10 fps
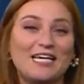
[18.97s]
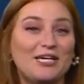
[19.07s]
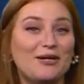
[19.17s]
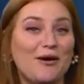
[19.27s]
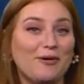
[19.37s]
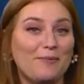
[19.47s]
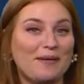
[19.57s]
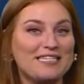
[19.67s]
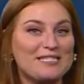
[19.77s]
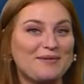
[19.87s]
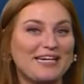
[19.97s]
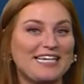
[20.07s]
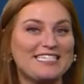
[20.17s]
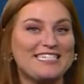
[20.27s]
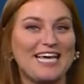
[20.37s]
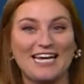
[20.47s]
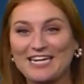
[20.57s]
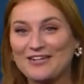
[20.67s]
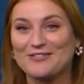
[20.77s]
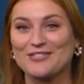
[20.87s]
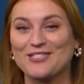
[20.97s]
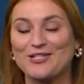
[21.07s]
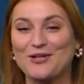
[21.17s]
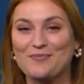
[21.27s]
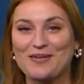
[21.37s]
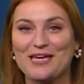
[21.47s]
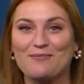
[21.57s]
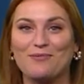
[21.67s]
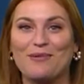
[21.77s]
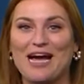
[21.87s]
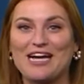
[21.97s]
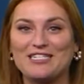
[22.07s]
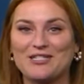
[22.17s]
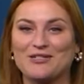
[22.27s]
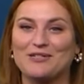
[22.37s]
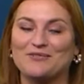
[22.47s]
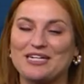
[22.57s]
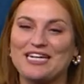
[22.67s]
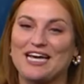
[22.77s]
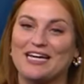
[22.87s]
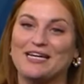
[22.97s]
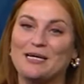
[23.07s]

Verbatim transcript: You know, commencement continues 2 p.m. Baxter Arena.